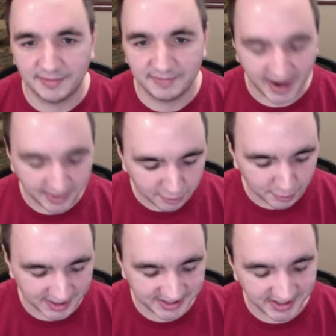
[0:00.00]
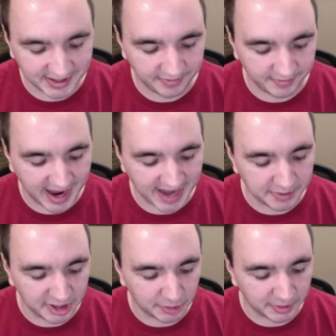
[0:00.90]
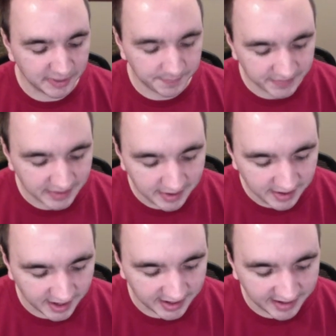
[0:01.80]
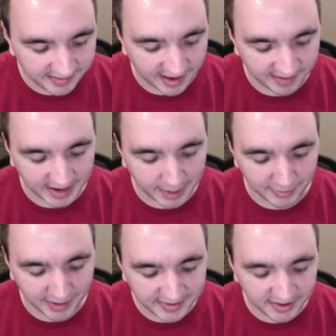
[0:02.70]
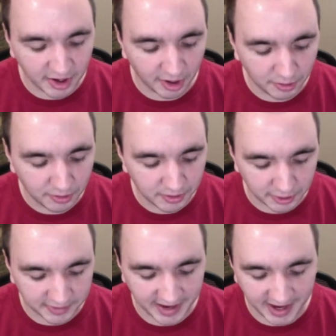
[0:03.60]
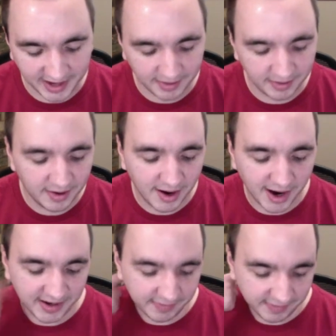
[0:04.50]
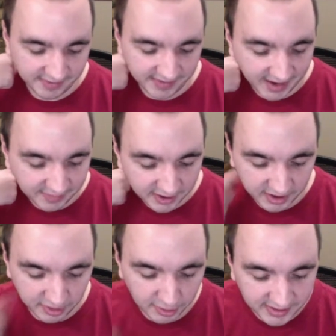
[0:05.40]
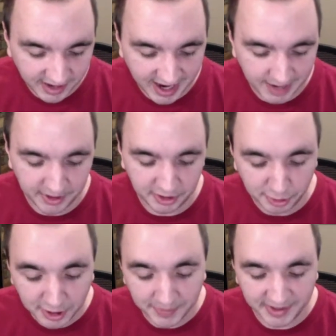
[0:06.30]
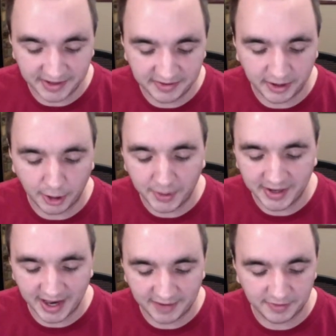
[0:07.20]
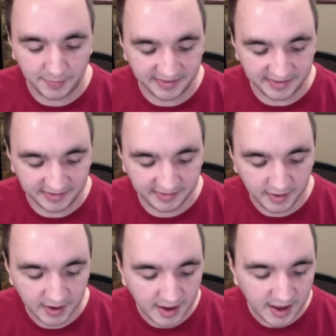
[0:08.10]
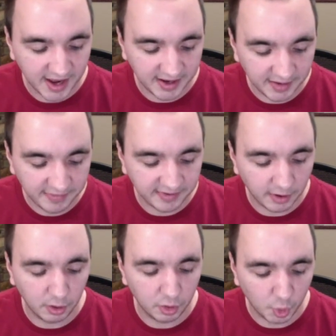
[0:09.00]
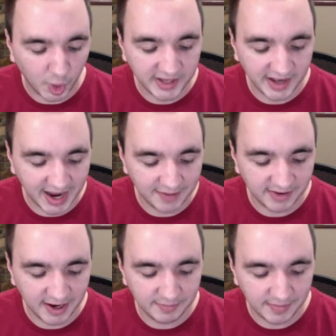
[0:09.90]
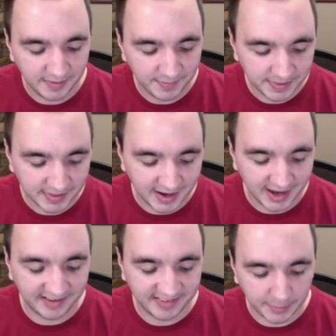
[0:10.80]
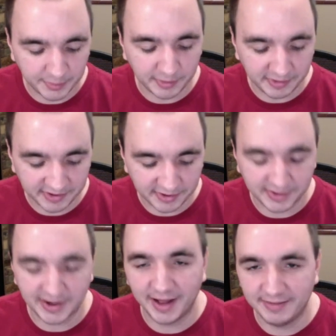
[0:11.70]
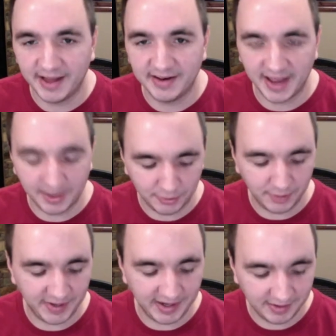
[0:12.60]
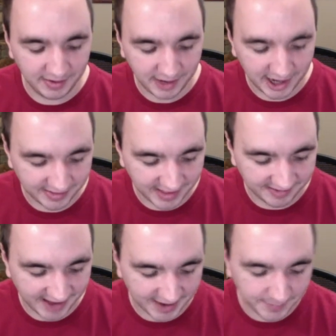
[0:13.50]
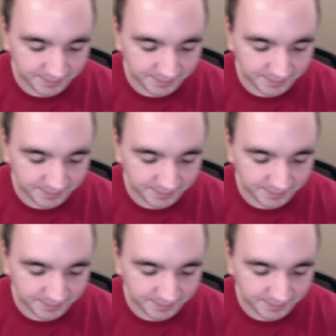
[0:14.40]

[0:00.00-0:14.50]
Final question comes from Adam Huber, and he says, I would like to know your take on if there's ever a good time, in your opinion, to go in debt for business, and if so, what time frame and acceptable return on that debt would be. All right, thanks, Adam.